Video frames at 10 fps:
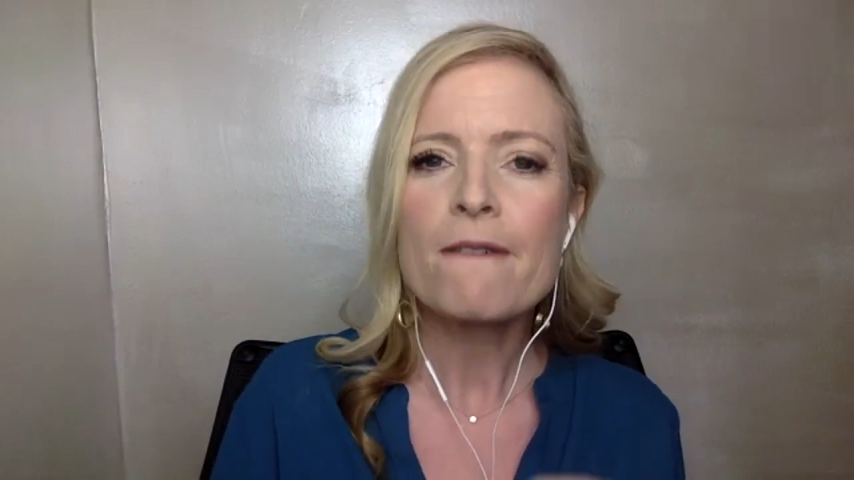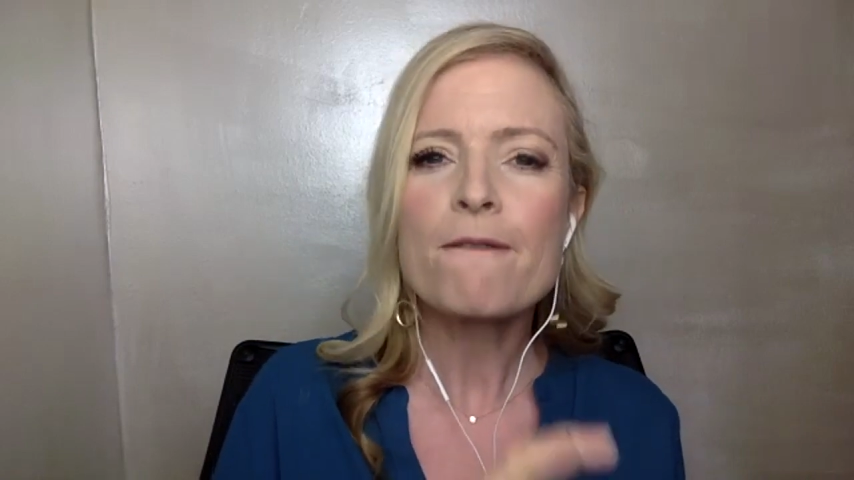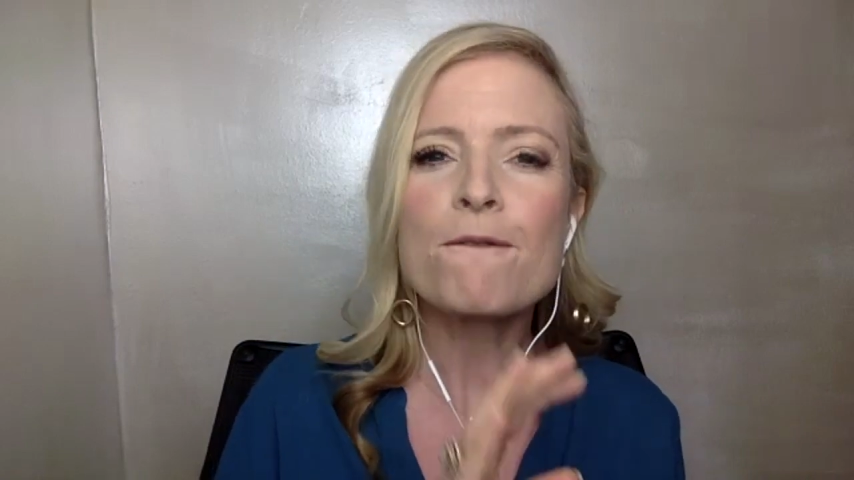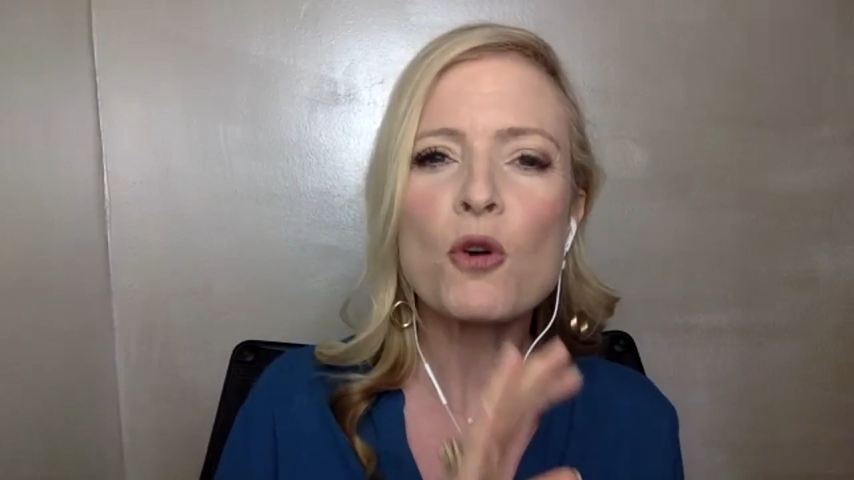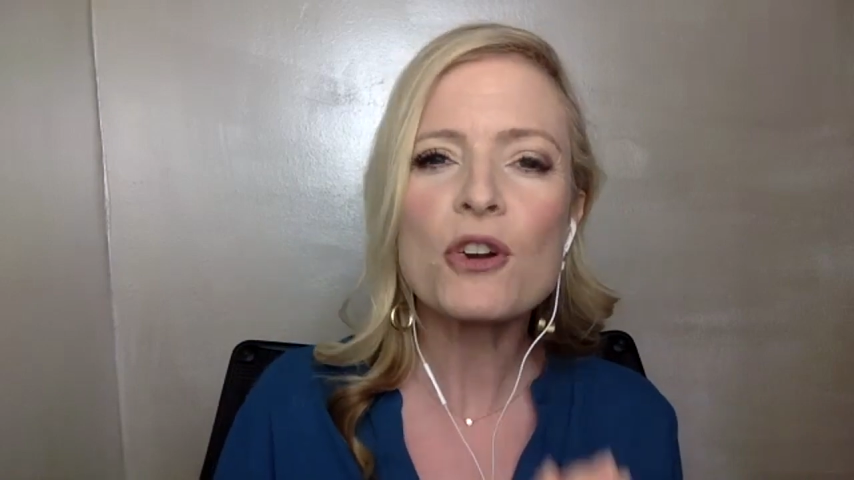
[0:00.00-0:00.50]

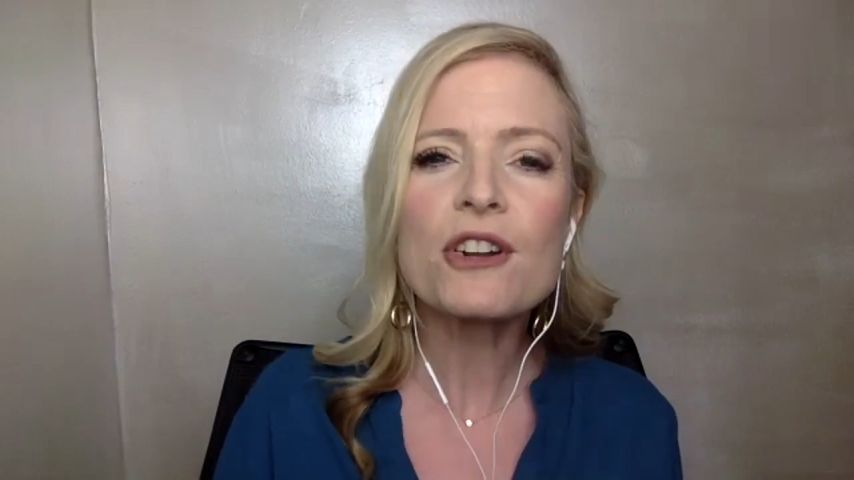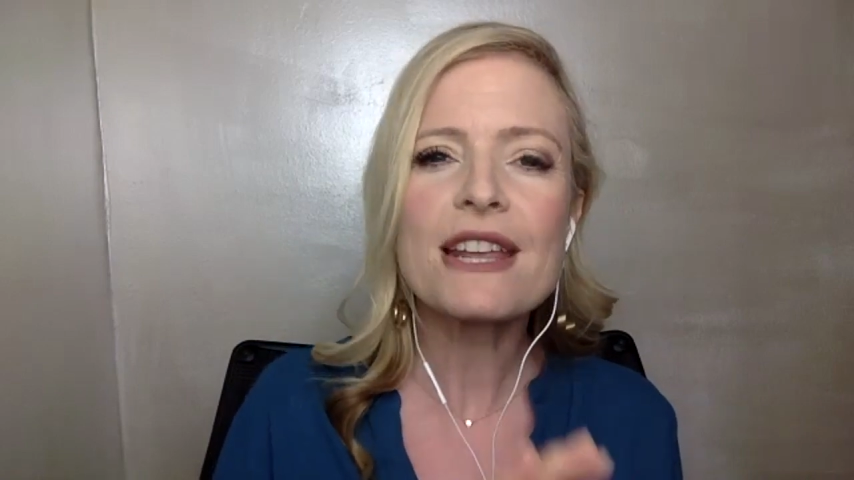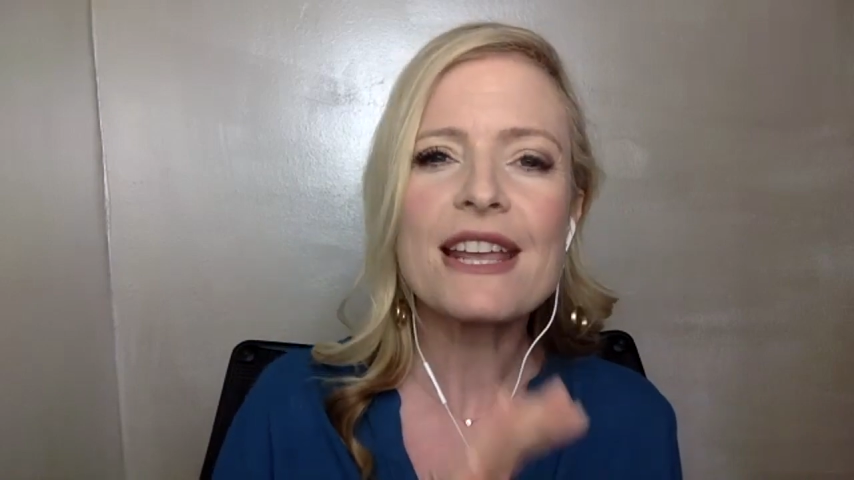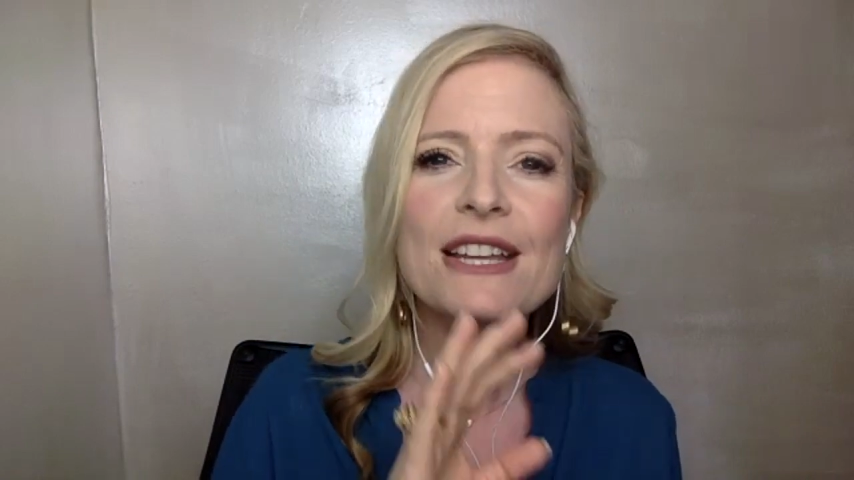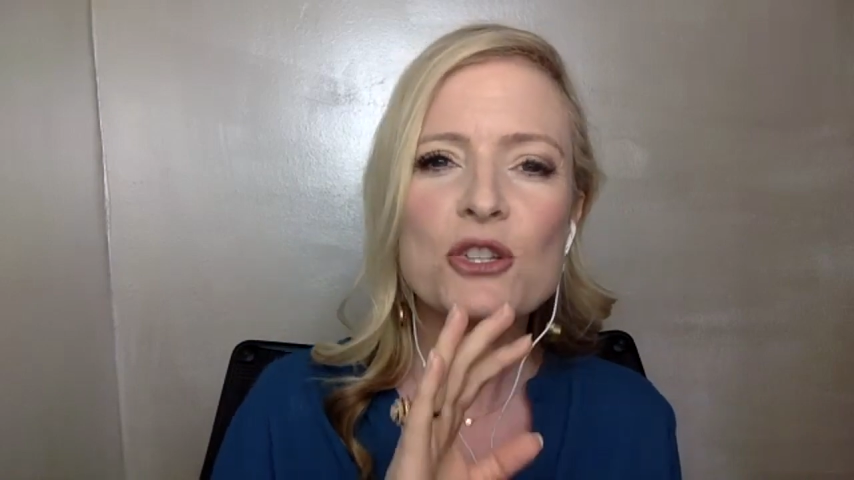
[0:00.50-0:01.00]

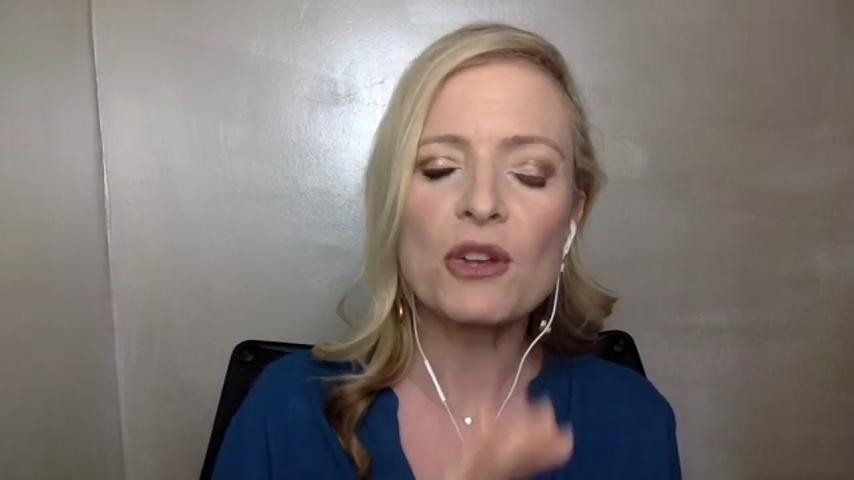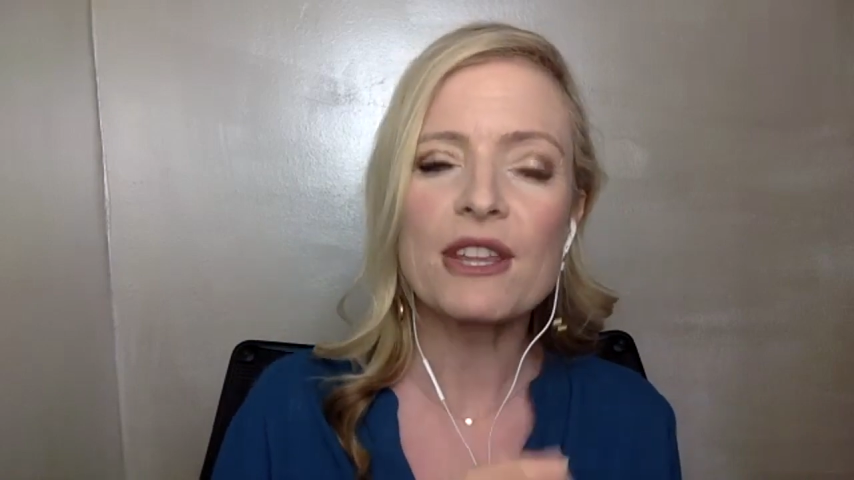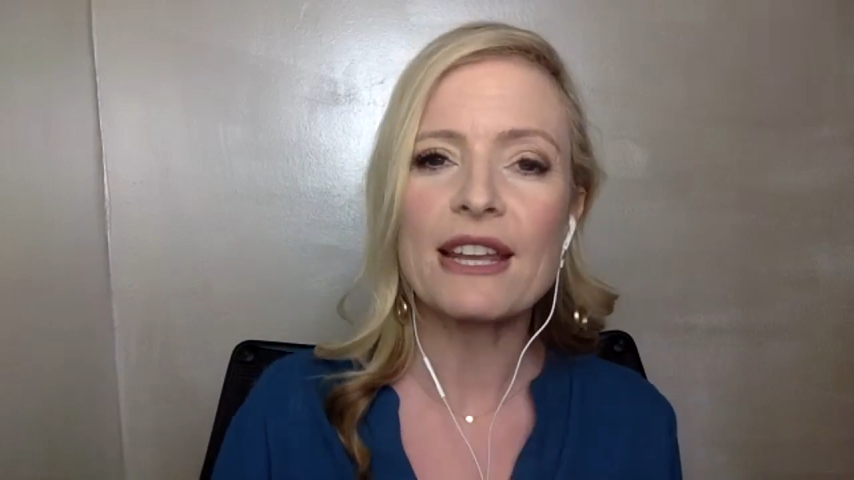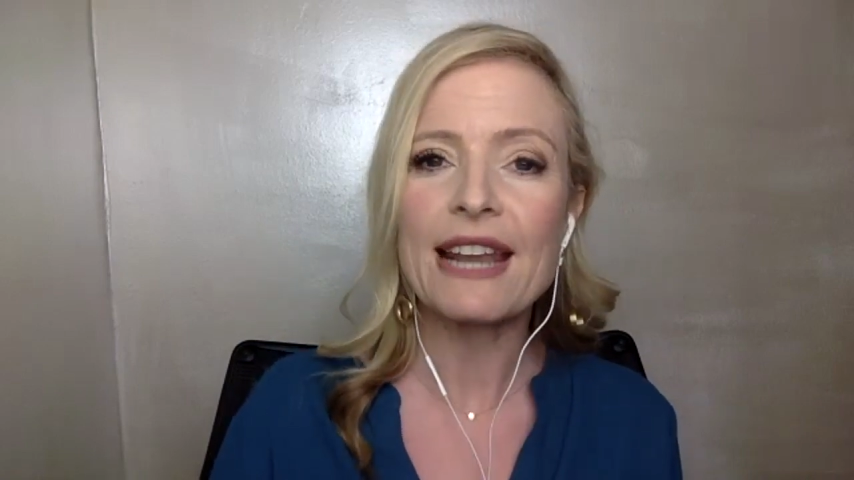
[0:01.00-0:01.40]
40 trillion.